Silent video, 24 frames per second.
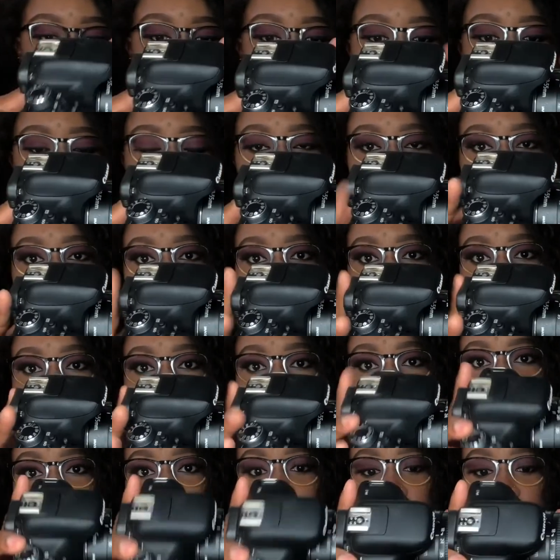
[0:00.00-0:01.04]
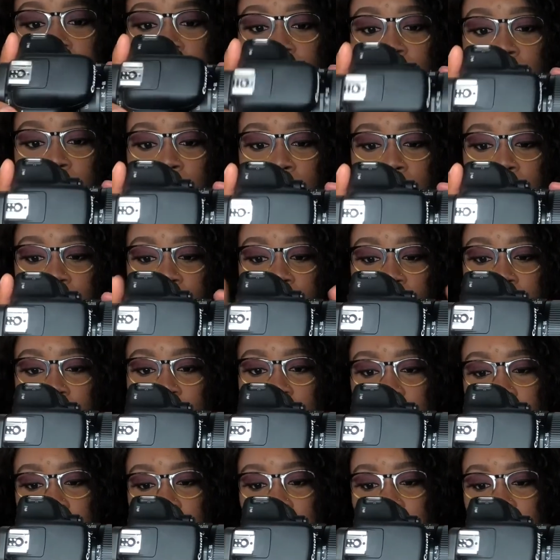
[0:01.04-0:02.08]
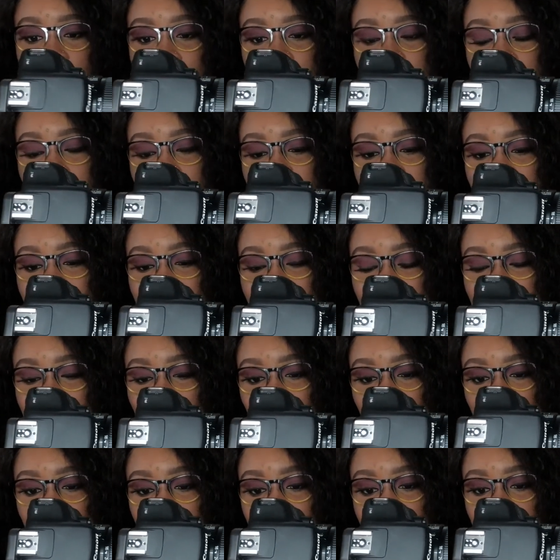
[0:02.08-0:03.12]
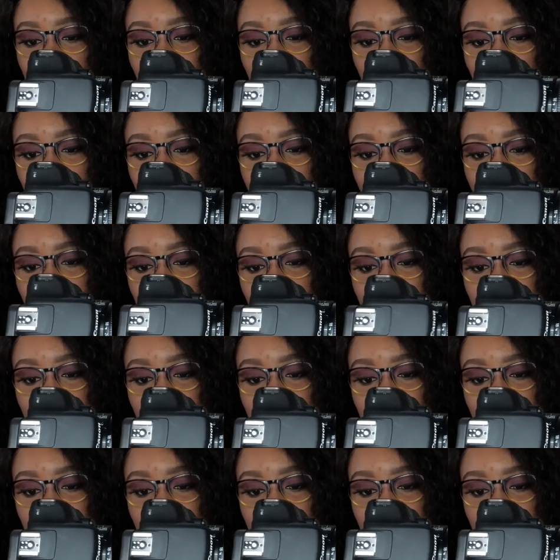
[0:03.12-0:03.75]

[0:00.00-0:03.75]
Okay, I could also open it if I want it to be.